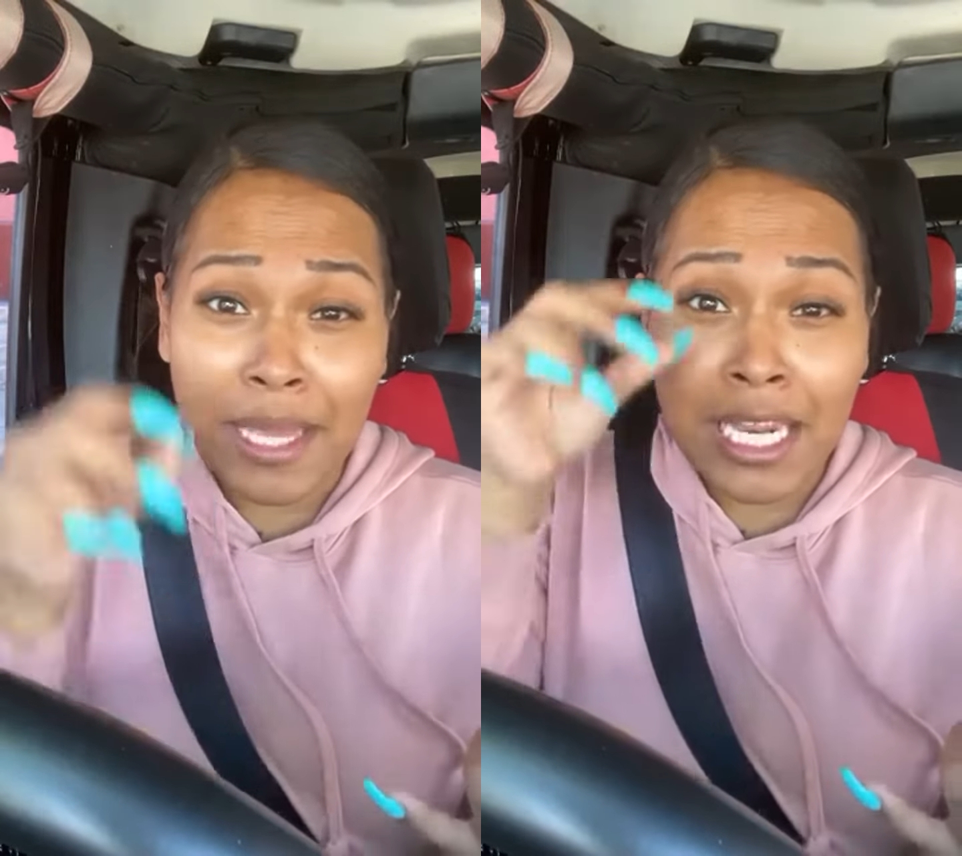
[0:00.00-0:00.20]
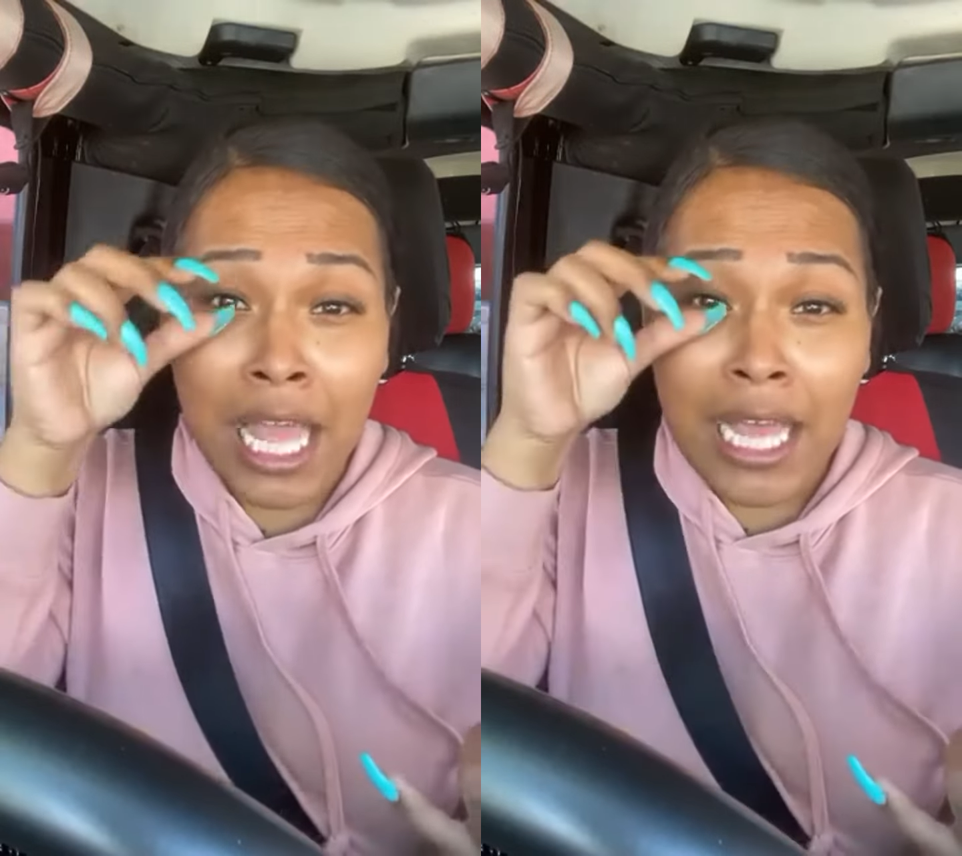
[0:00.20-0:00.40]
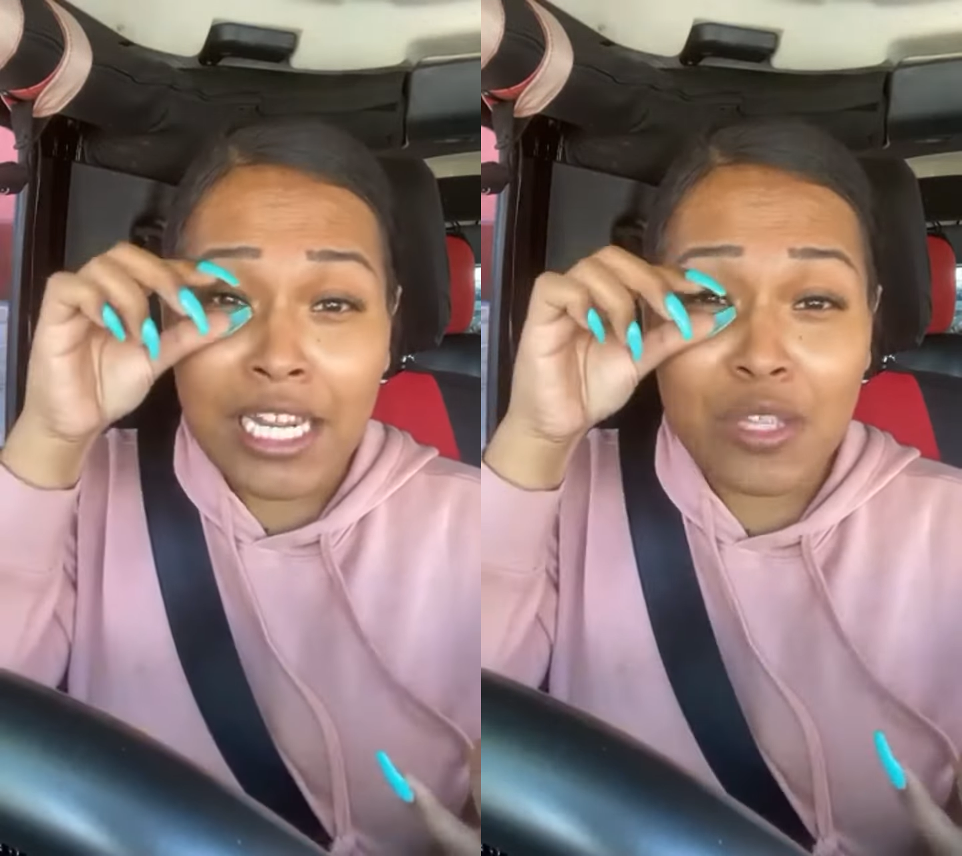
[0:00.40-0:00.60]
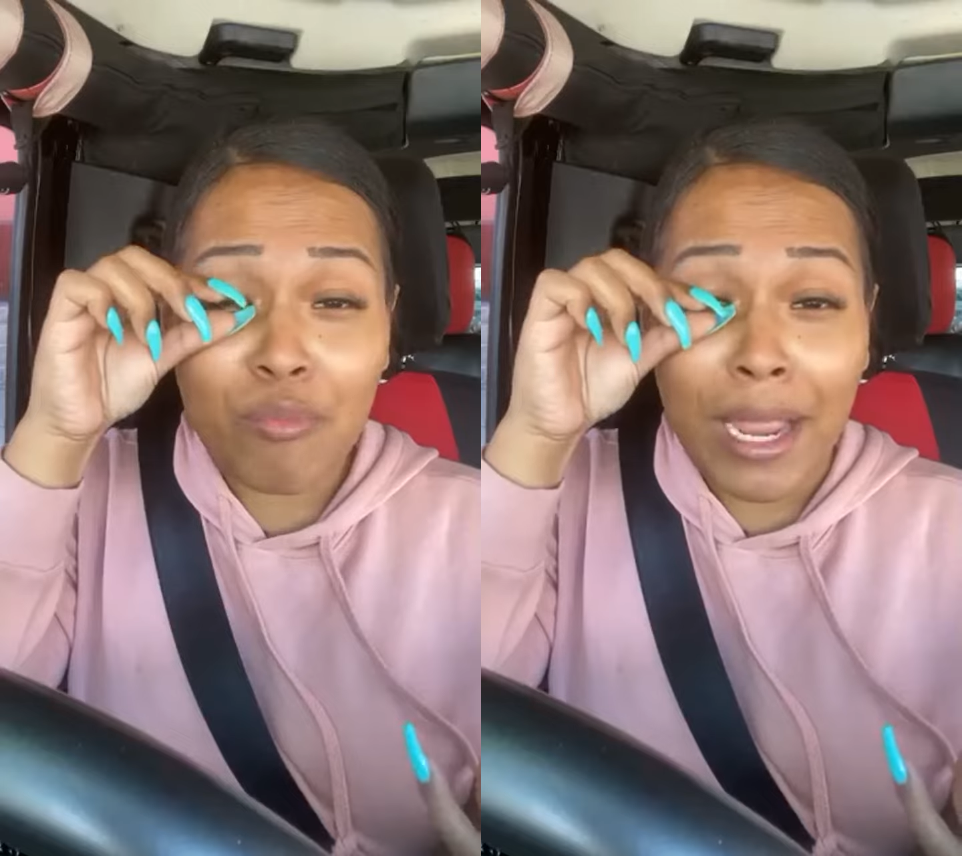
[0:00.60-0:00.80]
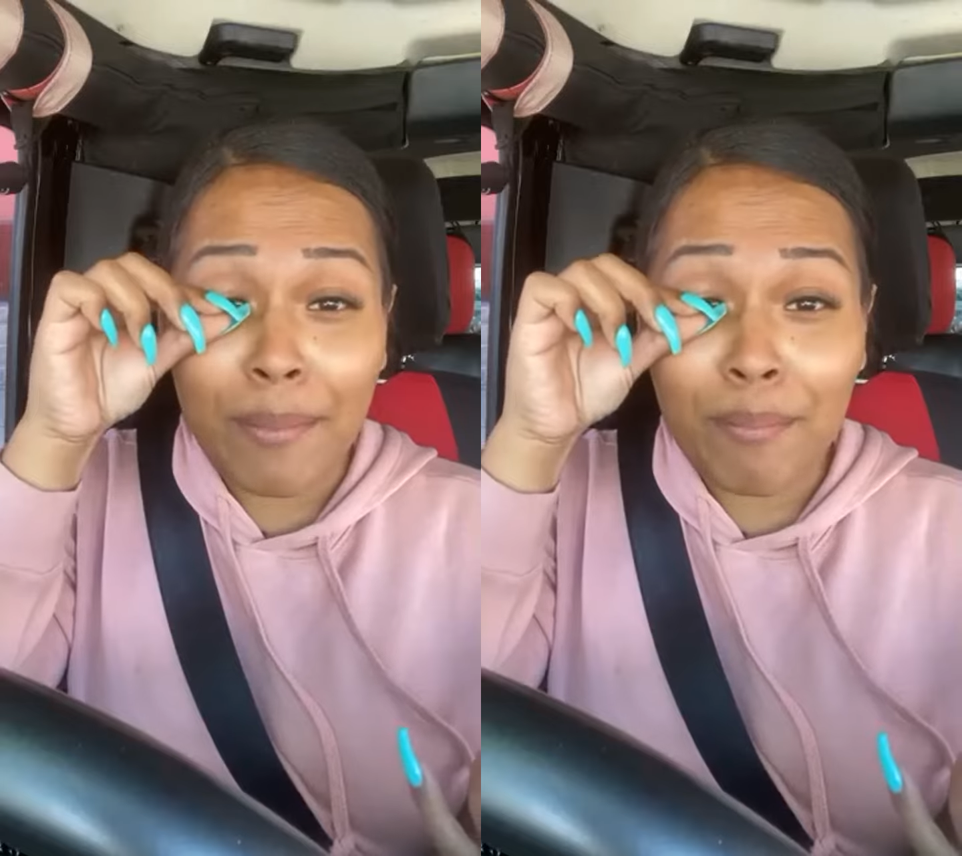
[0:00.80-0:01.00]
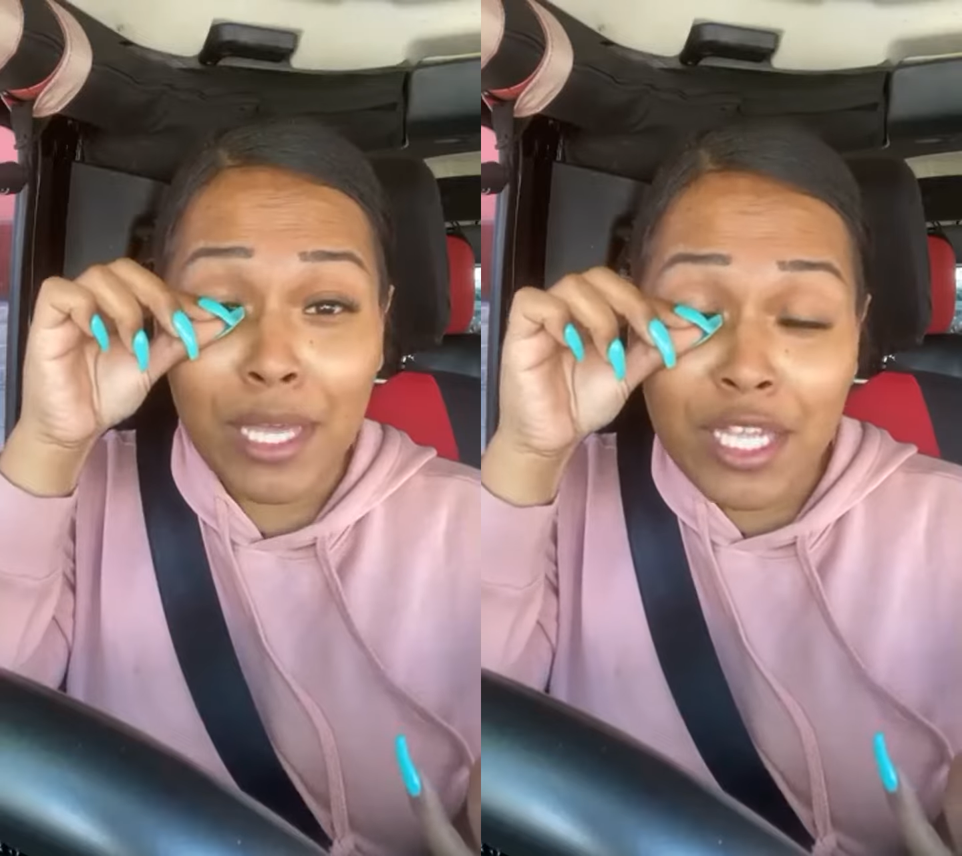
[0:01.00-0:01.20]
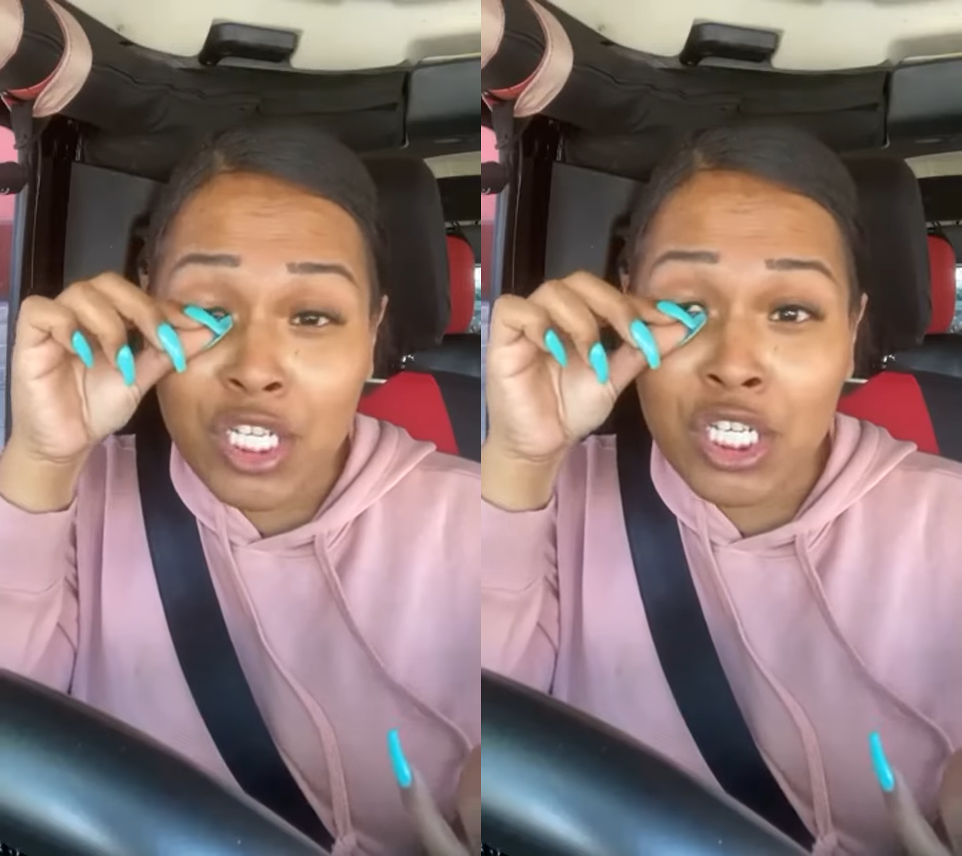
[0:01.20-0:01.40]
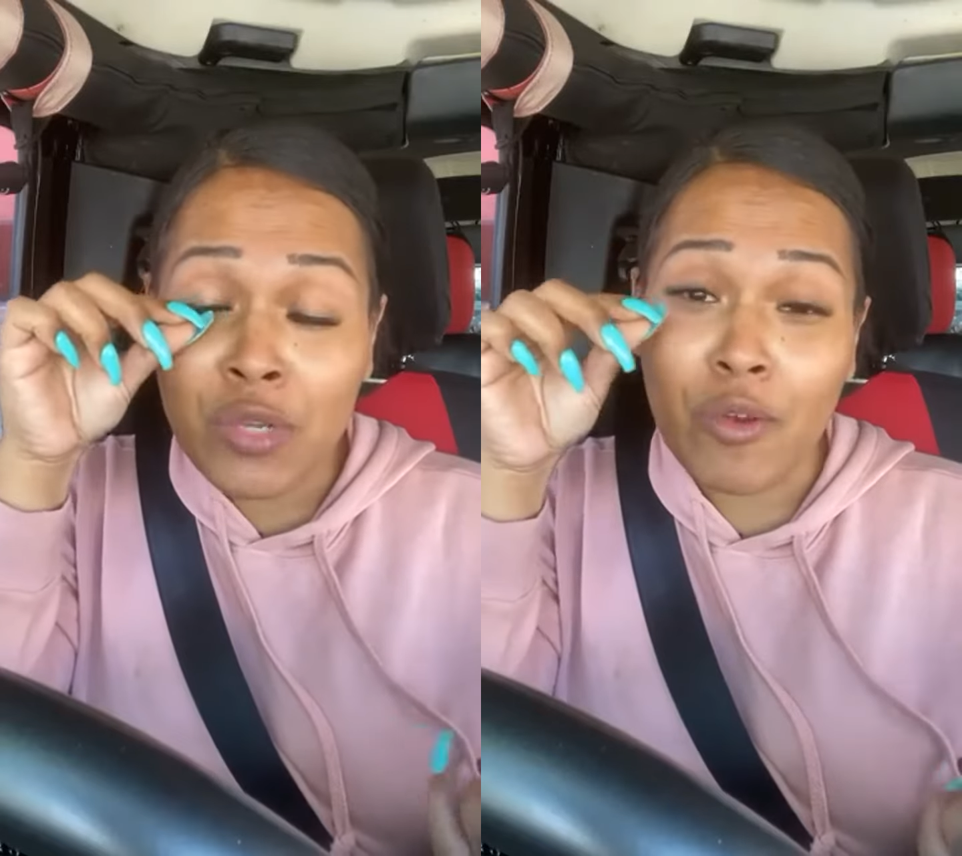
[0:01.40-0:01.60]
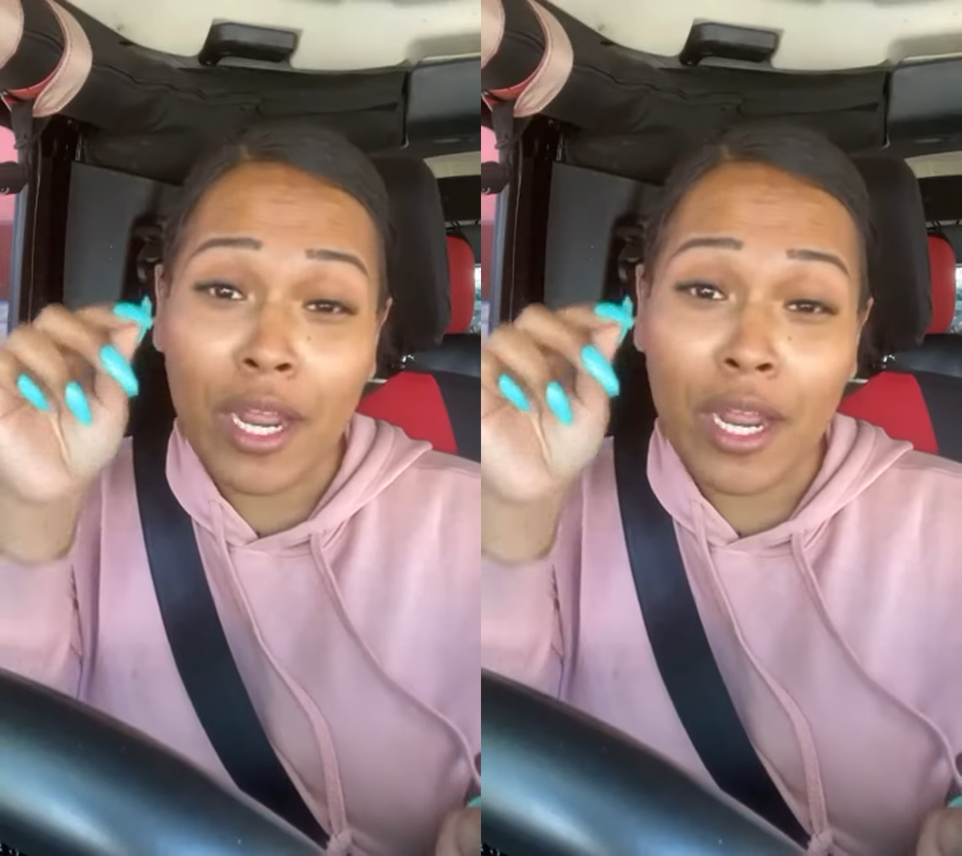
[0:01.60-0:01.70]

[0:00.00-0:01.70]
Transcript: this white bitch, right?